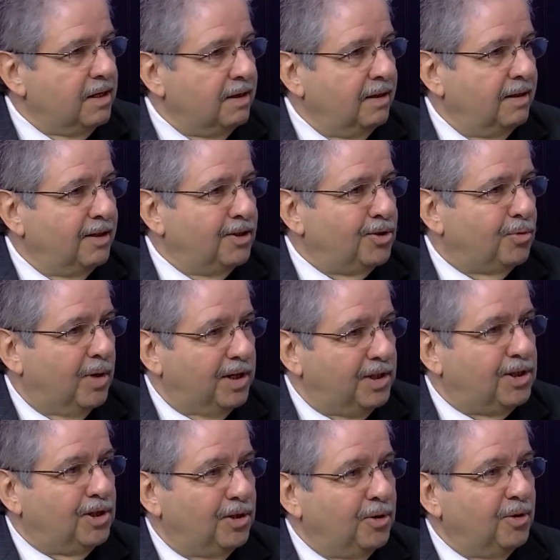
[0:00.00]

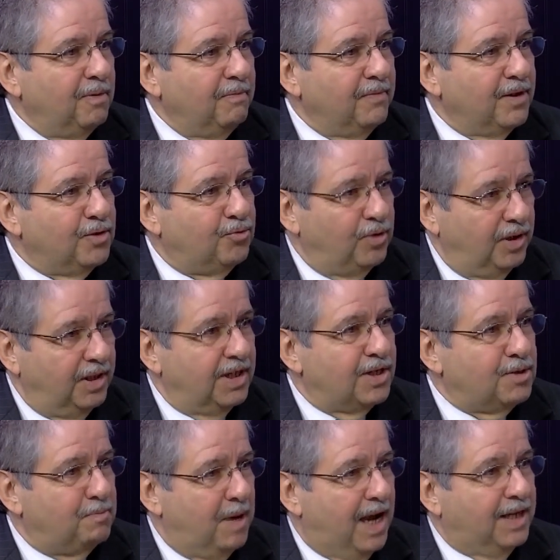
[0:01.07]
22 is really
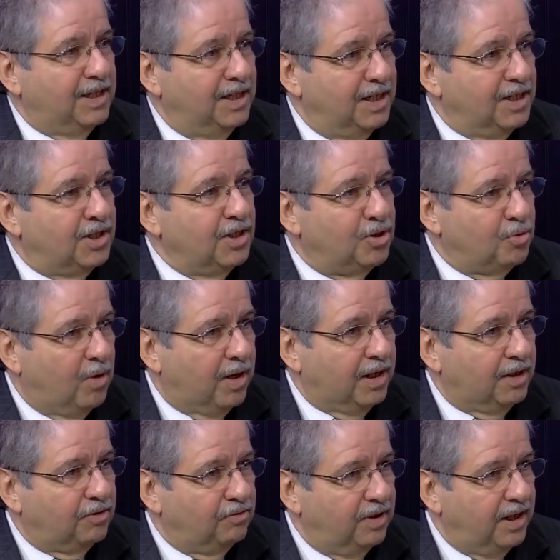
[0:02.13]
expanded into
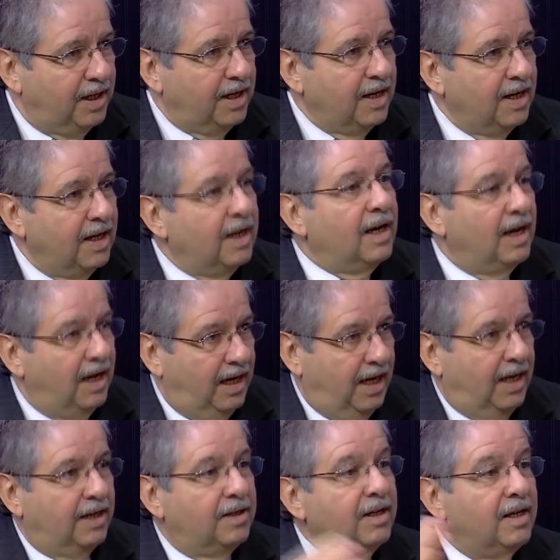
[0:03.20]
23
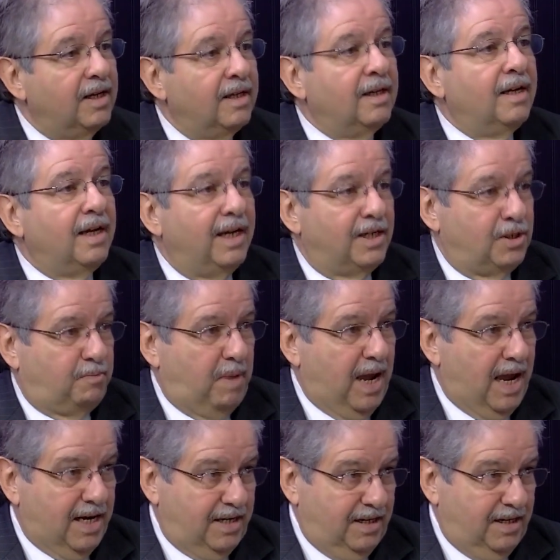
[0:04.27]
and expanded.